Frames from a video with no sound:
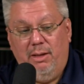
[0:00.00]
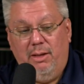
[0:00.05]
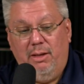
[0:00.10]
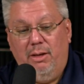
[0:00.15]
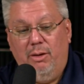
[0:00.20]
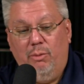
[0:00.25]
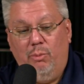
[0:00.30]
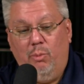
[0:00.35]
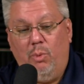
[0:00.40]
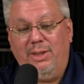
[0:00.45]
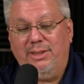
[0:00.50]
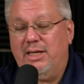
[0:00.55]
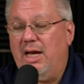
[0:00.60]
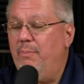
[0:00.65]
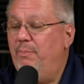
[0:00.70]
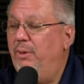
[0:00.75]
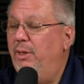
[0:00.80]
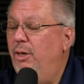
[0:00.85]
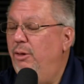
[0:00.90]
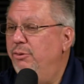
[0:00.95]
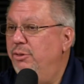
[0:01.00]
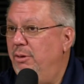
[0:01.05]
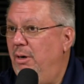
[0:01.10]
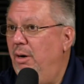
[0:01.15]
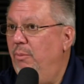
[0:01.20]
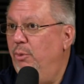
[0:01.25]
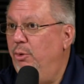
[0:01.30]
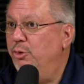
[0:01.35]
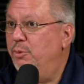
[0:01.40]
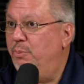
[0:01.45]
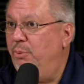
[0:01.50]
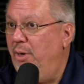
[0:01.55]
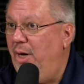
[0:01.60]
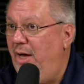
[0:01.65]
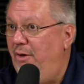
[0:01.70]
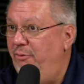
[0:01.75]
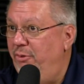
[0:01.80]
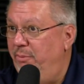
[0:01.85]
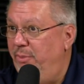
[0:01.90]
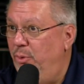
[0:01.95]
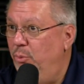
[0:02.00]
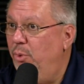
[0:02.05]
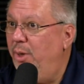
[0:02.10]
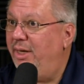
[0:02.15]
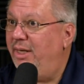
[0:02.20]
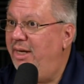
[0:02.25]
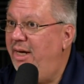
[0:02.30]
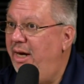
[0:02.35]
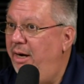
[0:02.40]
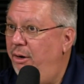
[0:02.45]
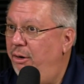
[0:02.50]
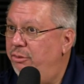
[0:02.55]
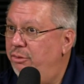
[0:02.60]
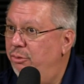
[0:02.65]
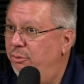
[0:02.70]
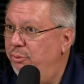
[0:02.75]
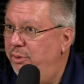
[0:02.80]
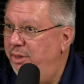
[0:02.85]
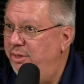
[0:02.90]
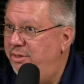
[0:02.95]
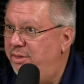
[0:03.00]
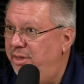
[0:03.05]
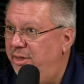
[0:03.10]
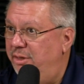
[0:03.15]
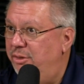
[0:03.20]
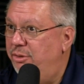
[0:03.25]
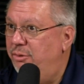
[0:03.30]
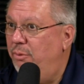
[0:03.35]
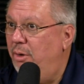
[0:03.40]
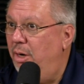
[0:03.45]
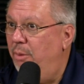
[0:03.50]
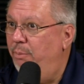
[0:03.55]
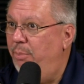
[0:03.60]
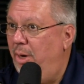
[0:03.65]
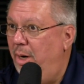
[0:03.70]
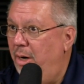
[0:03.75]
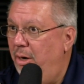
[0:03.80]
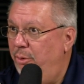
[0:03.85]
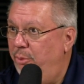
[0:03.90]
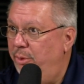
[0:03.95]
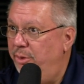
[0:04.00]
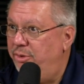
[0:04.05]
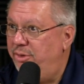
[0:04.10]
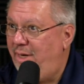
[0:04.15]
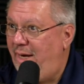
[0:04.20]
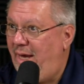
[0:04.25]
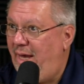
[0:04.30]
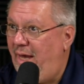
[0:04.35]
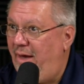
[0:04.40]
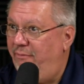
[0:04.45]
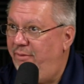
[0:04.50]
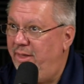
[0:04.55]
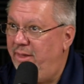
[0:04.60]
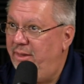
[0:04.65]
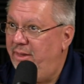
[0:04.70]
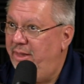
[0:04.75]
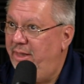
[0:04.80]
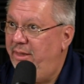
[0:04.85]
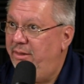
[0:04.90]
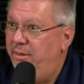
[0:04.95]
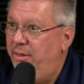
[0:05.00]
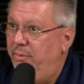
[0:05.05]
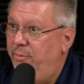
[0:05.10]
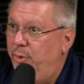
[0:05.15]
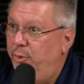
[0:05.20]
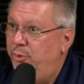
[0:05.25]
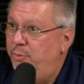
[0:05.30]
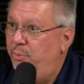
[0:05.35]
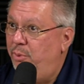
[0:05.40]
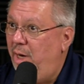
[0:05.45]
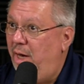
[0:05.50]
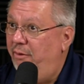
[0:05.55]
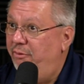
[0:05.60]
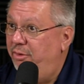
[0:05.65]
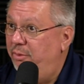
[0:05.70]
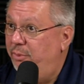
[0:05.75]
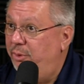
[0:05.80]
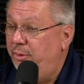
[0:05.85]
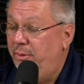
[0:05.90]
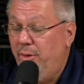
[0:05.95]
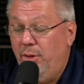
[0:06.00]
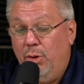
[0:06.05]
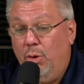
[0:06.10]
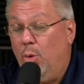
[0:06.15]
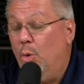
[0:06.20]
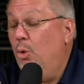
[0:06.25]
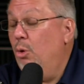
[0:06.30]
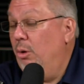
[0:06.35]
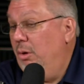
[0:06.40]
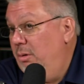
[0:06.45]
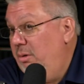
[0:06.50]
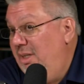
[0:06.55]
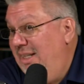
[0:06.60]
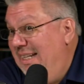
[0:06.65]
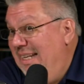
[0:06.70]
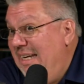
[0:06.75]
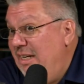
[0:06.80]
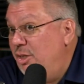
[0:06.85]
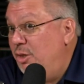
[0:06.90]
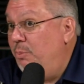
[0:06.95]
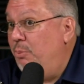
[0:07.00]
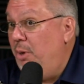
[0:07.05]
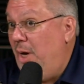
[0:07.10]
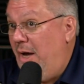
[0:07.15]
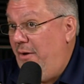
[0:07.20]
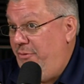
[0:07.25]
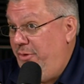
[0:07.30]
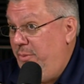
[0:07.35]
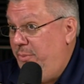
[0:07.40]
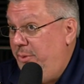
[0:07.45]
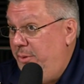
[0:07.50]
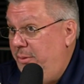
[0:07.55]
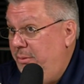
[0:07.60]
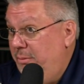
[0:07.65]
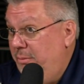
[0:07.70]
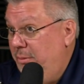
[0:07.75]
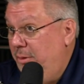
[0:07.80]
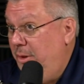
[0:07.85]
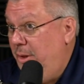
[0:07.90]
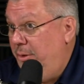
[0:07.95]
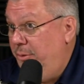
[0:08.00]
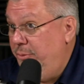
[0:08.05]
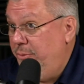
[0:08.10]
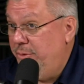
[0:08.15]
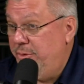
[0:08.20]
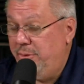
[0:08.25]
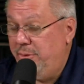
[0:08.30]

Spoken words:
what type of loans are our most profitable? What characteristics do our borrowers have that lead to the most profitable or least profitable loans?